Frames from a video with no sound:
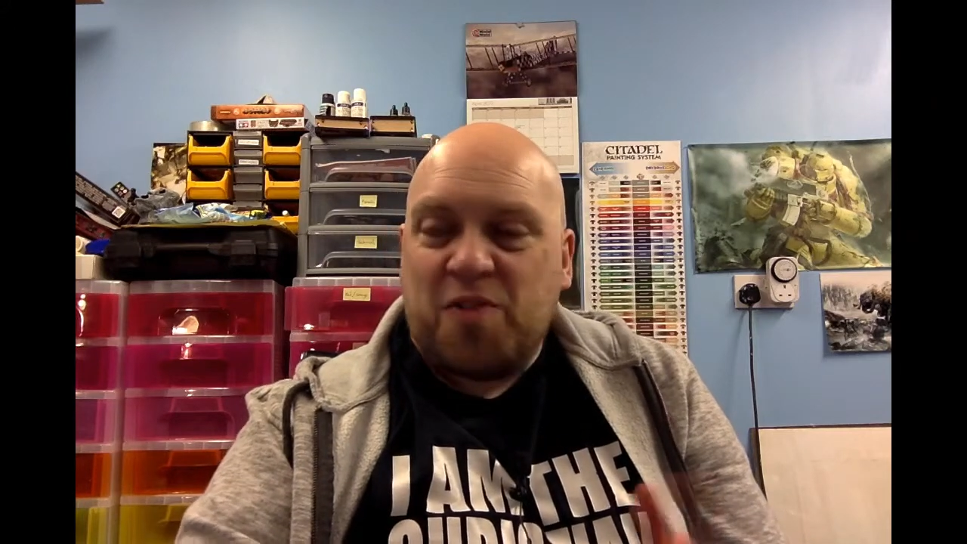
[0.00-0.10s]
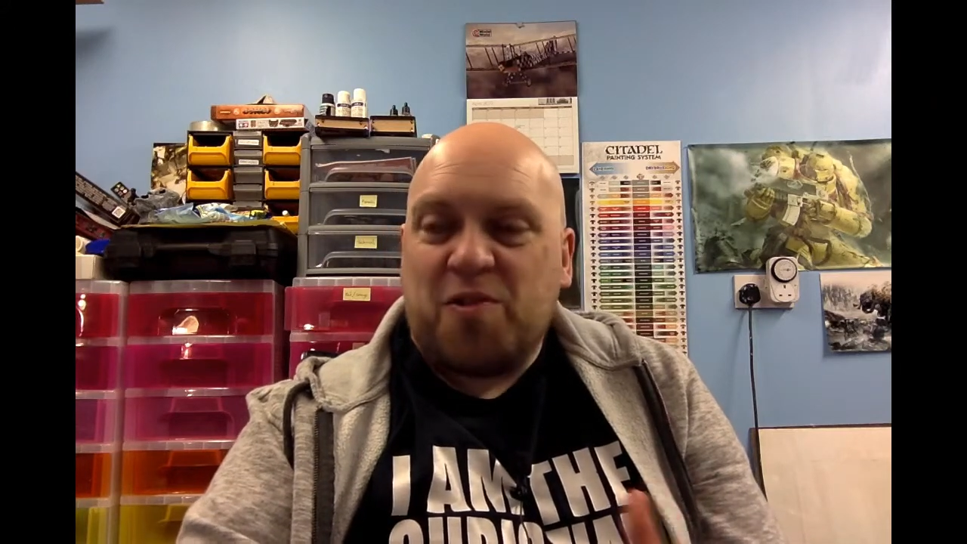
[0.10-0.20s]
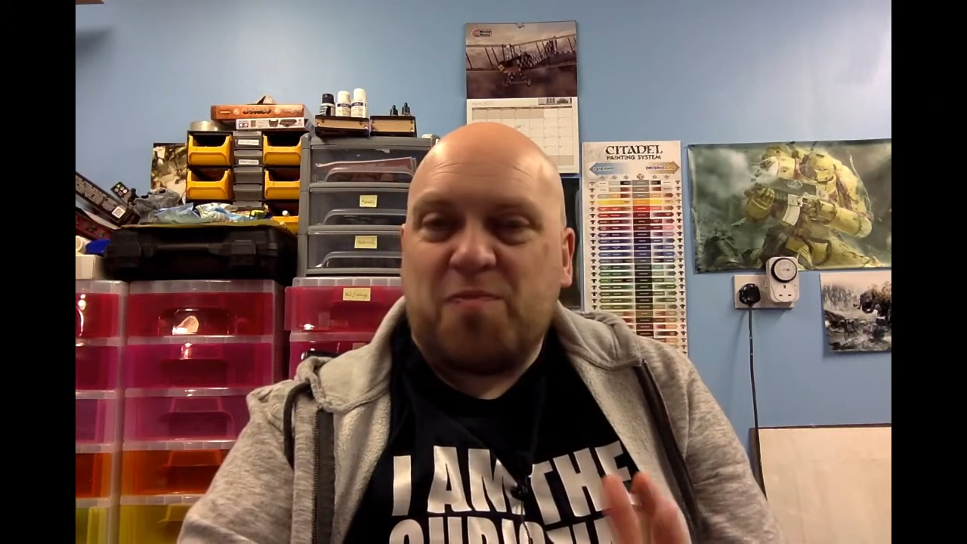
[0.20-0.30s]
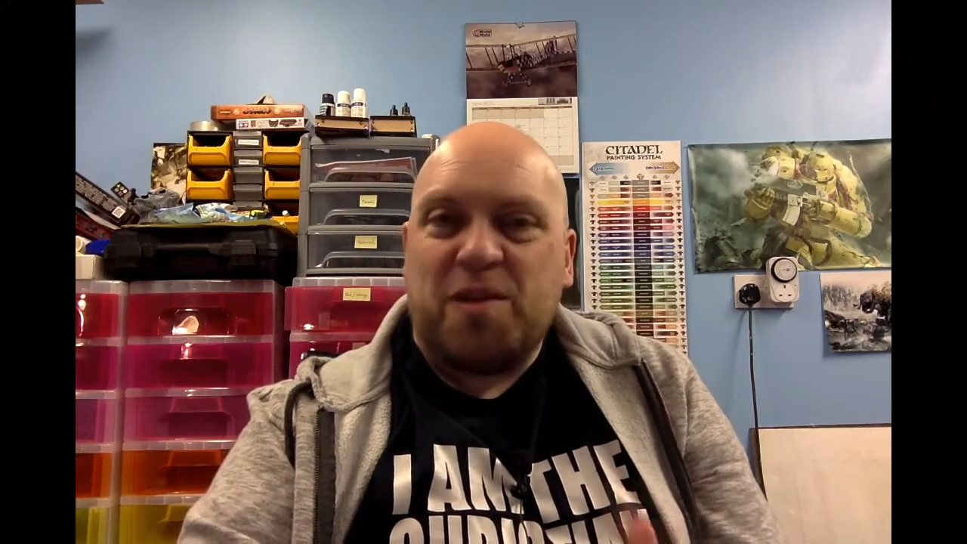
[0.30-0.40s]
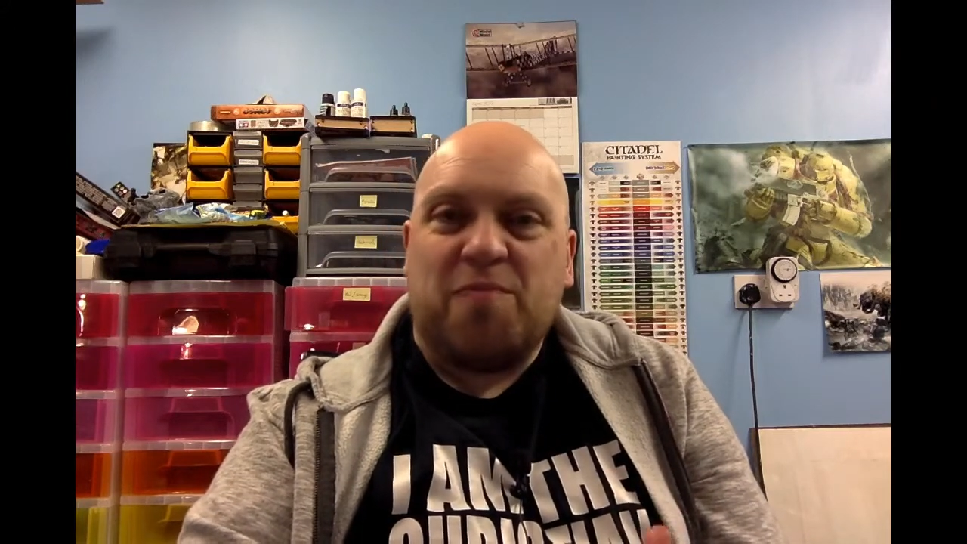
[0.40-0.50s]

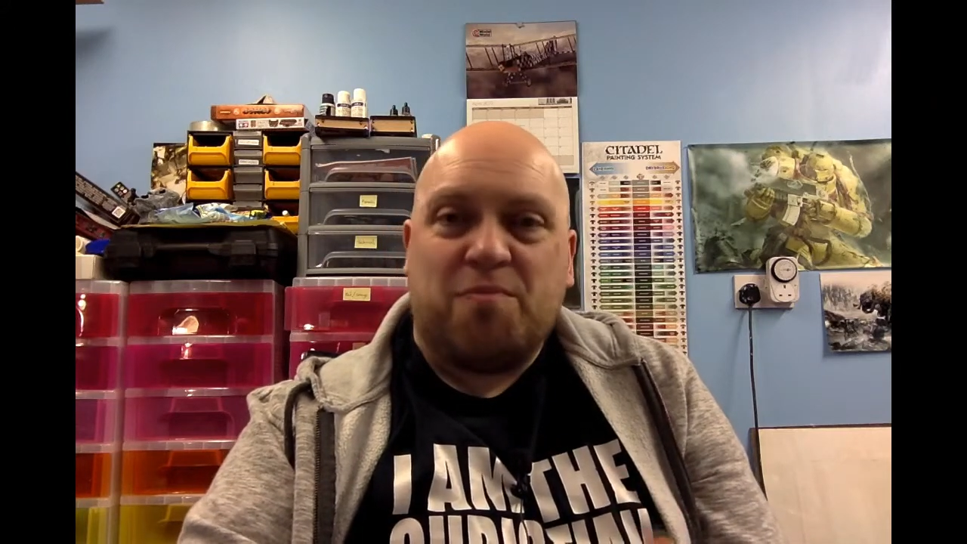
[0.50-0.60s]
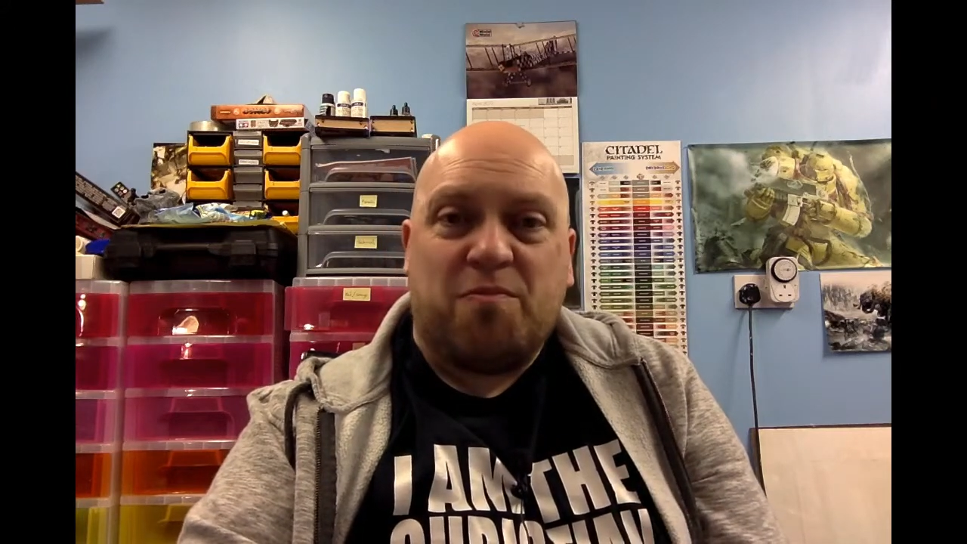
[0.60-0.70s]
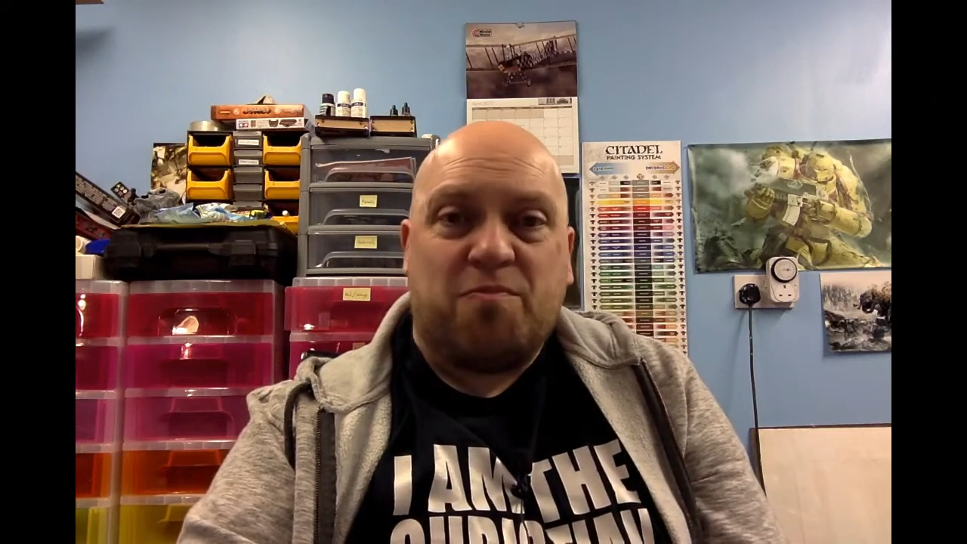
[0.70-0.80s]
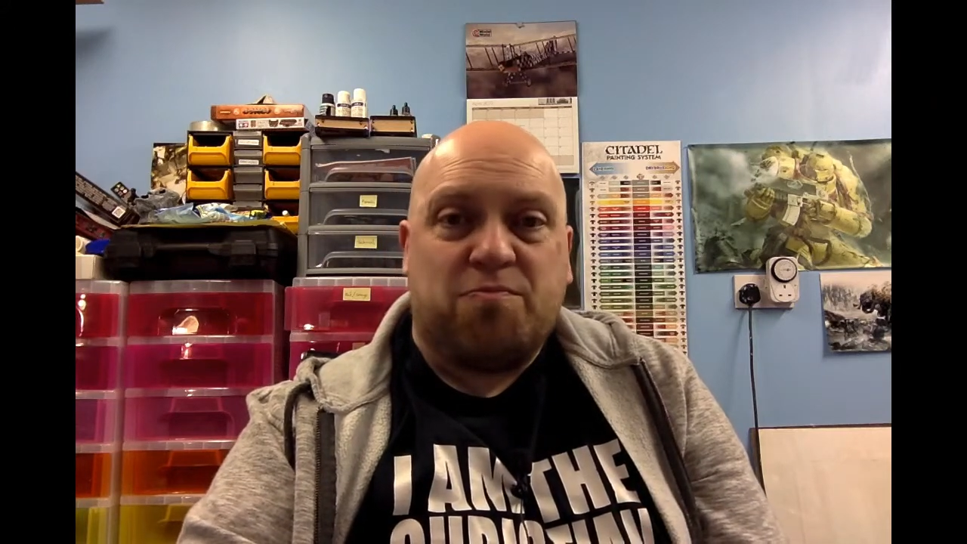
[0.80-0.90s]
It could be